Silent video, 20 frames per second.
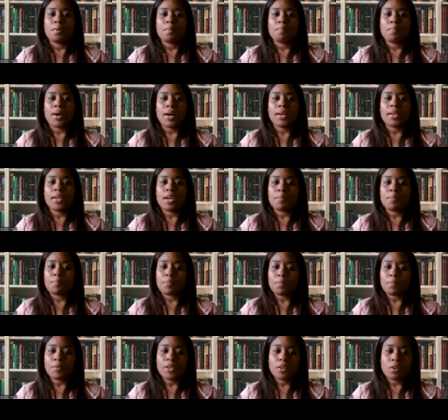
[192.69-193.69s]
by a
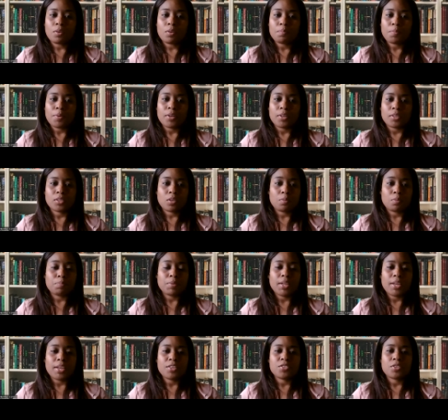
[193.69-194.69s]
properly components
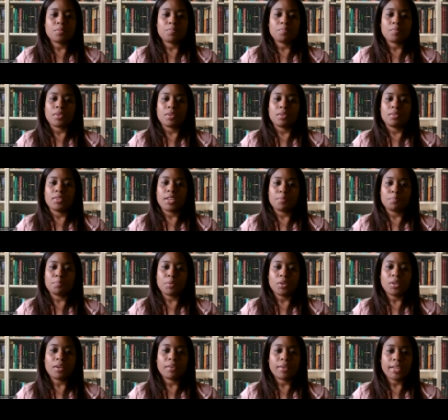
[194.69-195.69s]
combination, their
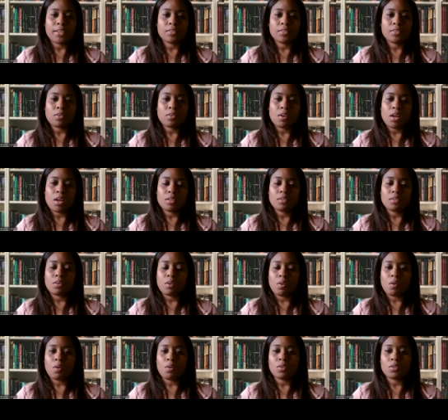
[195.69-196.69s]
molar ratio, and
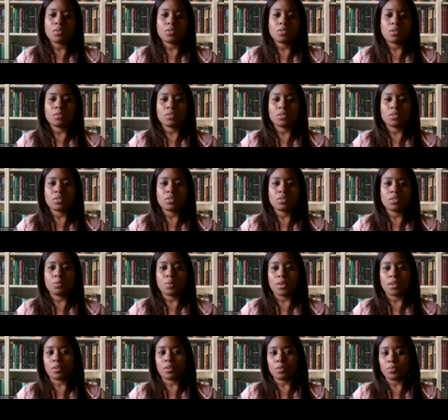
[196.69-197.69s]
also the
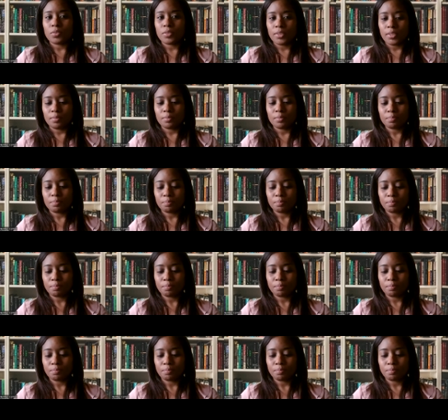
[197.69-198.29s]
water content.